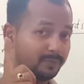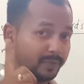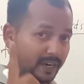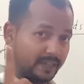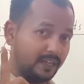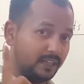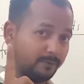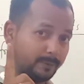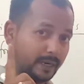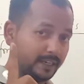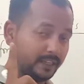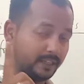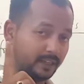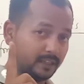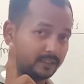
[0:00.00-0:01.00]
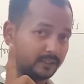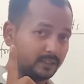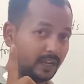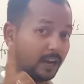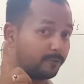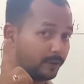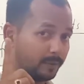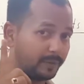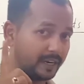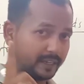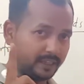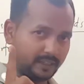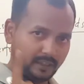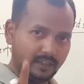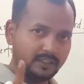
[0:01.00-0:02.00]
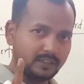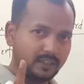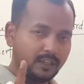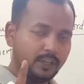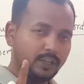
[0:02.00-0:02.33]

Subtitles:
particles, alpha particles,